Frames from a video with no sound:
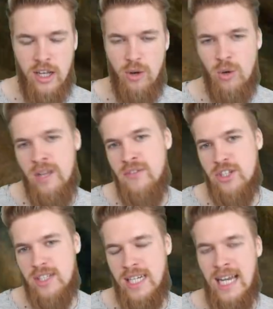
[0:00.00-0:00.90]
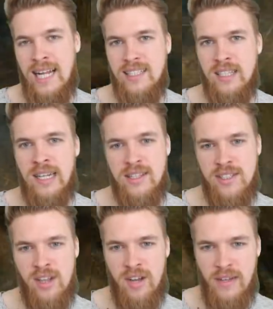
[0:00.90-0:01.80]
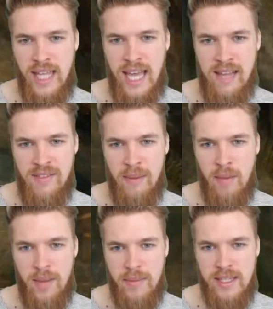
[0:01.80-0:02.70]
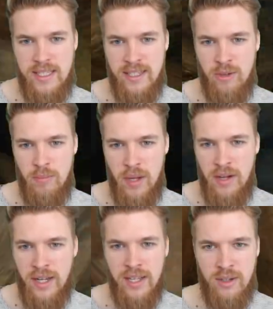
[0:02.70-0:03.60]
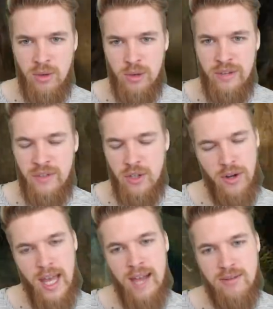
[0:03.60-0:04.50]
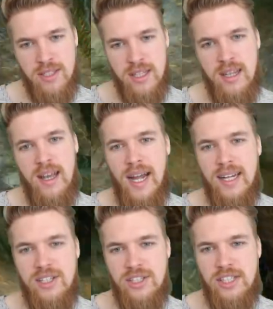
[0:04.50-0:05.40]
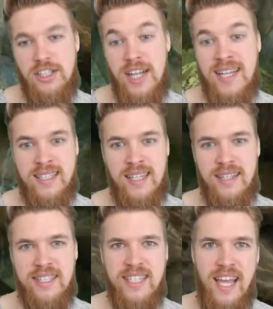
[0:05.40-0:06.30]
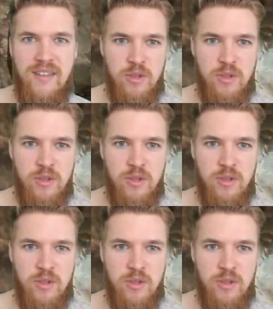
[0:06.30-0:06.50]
Or even just a lantern at the start of a cave that might be still burning or even gone out. And it just suggests that this cave has